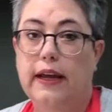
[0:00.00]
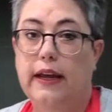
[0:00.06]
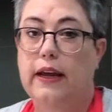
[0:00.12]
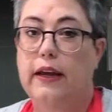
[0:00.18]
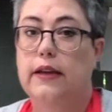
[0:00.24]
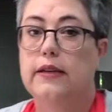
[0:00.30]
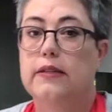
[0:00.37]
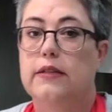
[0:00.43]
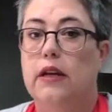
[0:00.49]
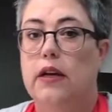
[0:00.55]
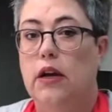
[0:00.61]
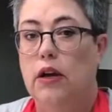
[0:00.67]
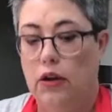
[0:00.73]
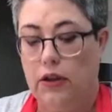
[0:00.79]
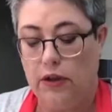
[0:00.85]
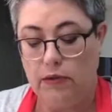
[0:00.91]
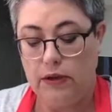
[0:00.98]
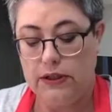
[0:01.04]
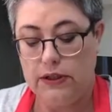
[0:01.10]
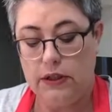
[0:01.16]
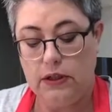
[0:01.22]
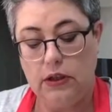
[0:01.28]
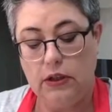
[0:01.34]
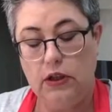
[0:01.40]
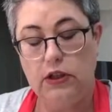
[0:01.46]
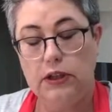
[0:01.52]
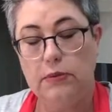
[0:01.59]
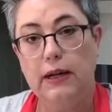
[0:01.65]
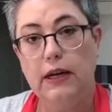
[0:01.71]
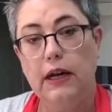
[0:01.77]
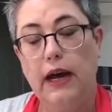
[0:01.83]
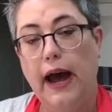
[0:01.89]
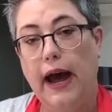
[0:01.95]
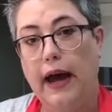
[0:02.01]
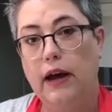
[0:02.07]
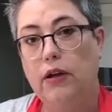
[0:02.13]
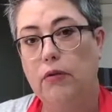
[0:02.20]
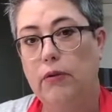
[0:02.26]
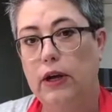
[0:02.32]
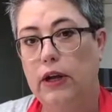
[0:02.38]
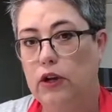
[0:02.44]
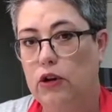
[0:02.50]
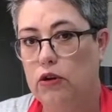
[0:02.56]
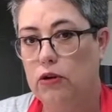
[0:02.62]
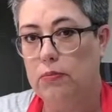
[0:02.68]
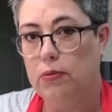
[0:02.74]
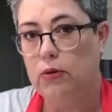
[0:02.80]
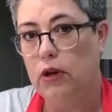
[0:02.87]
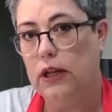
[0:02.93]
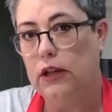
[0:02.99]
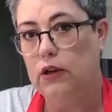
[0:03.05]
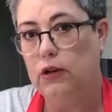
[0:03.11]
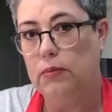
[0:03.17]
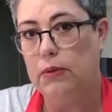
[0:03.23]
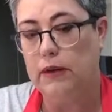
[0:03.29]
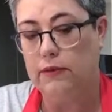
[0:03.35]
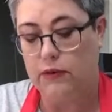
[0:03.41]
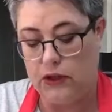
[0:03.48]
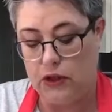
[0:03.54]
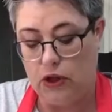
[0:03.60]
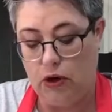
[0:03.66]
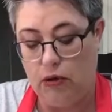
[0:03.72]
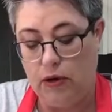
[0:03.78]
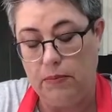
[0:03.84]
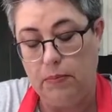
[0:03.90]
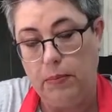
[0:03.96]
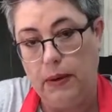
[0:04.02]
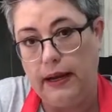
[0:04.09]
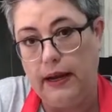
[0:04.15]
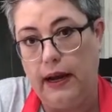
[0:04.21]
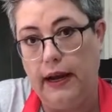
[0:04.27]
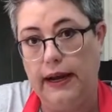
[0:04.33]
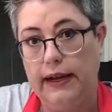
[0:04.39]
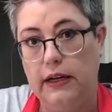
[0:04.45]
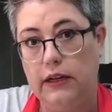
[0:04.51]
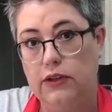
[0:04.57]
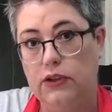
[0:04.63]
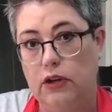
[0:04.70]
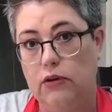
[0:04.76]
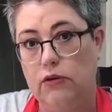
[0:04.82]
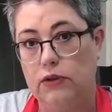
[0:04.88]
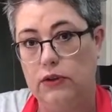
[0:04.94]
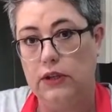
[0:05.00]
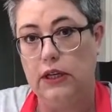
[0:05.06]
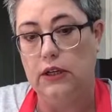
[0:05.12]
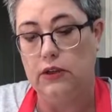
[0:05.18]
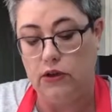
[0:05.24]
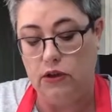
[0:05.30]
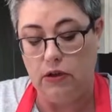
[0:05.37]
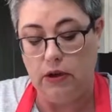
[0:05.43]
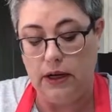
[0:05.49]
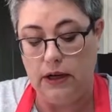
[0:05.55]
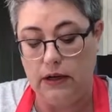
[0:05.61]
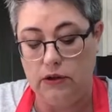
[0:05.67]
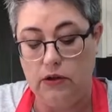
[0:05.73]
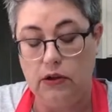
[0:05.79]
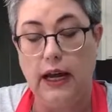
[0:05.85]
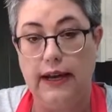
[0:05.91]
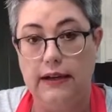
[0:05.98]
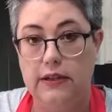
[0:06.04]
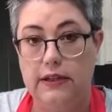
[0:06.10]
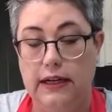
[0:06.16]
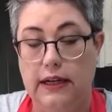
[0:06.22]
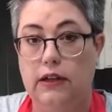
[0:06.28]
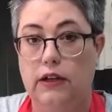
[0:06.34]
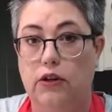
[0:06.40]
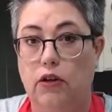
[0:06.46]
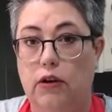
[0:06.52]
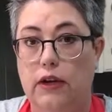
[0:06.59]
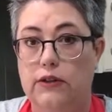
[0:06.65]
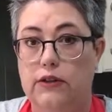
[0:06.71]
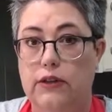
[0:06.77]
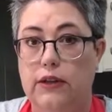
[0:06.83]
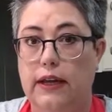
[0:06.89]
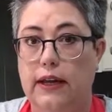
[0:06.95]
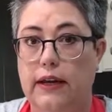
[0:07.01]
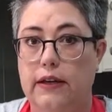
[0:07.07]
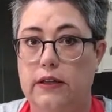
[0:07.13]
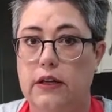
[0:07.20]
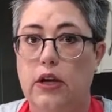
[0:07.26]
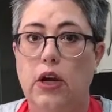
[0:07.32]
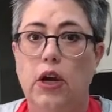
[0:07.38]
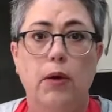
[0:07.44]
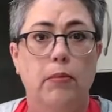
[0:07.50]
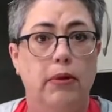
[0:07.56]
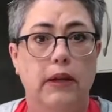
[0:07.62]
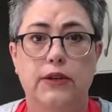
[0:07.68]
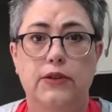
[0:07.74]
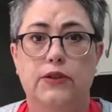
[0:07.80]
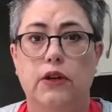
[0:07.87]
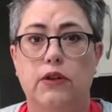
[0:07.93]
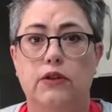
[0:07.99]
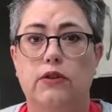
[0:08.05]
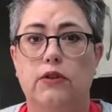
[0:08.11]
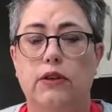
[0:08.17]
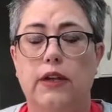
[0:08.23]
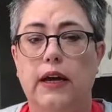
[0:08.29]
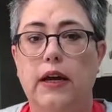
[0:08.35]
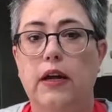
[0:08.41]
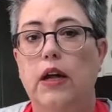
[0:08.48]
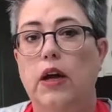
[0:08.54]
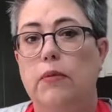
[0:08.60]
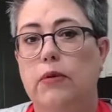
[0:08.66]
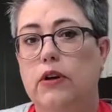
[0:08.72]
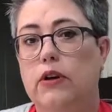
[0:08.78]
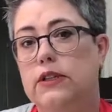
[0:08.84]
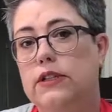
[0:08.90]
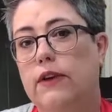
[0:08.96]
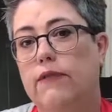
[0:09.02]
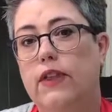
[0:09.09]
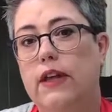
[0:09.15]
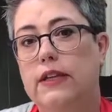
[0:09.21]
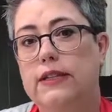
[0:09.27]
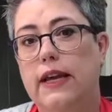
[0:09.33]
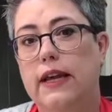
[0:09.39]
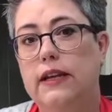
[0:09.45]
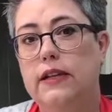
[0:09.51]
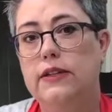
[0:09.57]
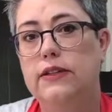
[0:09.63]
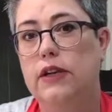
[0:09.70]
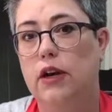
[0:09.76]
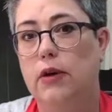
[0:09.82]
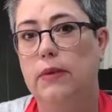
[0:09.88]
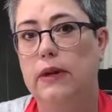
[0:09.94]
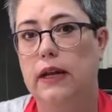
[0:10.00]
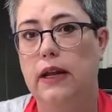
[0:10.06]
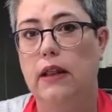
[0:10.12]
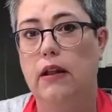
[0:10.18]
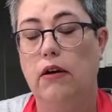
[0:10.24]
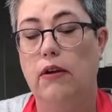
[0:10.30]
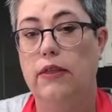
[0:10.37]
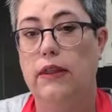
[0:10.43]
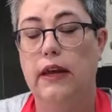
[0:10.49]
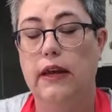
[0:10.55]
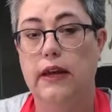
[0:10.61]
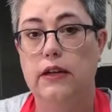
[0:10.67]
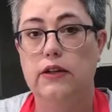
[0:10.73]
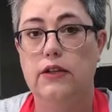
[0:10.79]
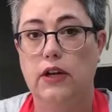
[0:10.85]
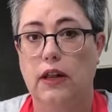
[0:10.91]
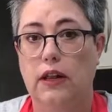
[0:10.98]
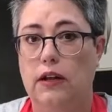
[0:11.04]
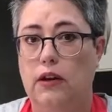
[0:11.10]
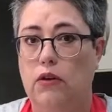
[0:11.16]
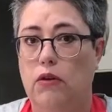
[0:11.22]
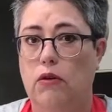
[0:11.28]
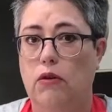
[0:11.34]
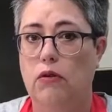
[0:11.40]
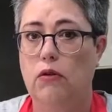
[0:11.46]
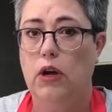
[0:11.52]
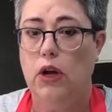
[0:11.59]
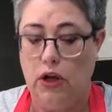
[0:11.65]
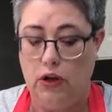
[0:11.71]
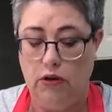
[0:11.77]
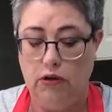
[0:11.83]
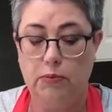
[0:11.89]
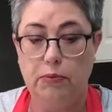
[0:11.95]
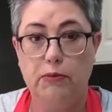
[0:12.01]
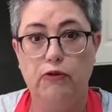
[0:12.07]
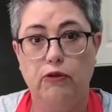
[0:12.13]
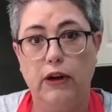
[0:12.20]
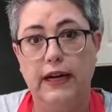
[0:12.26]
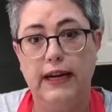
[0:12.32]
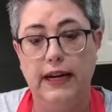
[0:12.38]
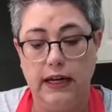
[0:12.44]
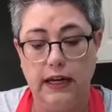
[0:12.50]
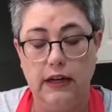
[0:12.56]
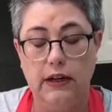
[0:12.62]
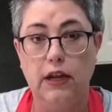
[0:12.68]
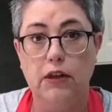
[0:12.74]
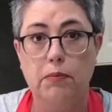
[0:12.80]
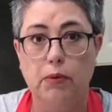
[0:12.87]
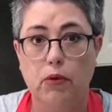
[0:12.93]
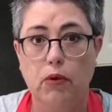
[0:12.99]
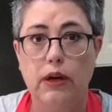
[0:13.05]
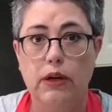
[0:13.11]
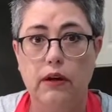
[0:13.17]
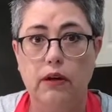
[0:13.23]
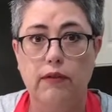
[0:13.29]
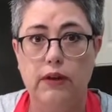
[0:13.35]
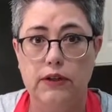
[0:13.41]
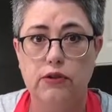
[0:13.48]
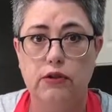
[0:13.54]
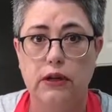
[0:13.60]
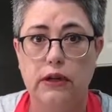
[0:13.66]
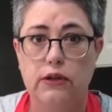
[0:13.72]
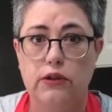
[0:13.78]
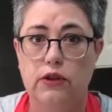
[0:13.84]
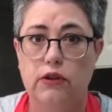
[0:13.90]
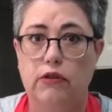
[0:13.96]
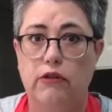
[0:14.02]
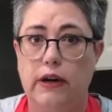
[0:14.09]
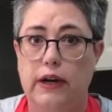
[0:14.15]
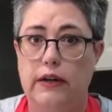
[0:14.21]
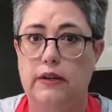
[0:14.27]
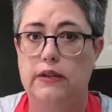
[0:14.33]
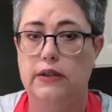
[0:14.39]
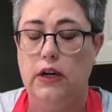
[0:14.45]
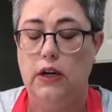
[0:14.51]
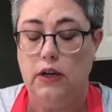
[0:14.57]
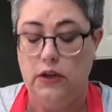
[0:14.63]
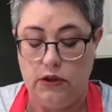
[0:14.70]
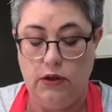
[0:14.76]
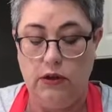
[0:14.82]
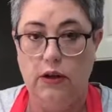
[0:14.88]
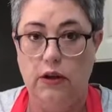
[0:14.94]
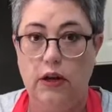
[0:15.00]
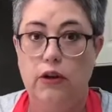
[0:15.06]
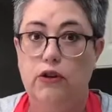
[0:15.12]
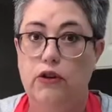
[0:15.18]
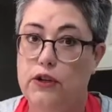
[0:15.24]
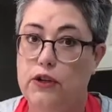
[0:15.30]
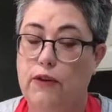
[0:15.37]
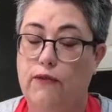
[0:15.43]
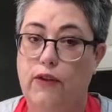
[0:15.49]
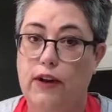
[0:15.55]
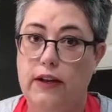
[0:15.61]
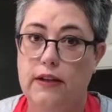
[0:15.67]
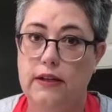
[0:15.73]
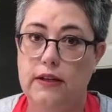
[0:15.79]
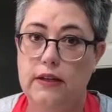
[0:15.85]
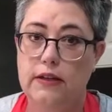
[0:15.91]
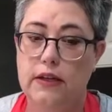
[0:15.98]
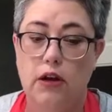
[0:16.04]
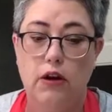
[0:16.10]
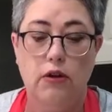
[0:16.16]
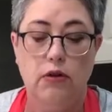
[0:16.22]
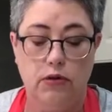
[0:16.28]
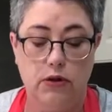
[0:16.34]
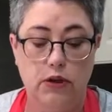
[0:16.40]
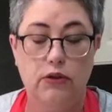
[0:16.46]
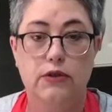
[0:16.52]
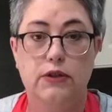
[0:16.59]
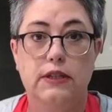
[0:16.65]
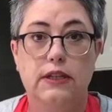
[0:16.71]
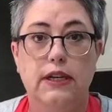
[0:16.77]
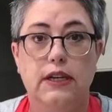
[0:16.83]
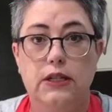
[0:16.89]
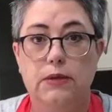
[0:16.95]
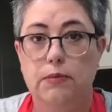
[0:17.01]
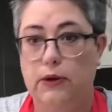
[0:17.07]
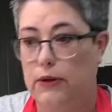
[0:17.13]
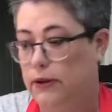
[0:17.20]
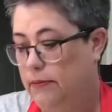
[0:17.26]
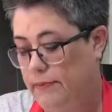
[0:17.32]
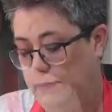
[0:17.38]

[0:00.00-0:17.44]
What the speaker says: eggs, there used to be a hack where you could put a little bit of the shell and pick out any shells that you had accidentally got into the eggs. Please don't do that, because if there's any salmonella on the eggshell at all, you're getting another point of entry into your eggs. So use your fingers or use a teaspoon.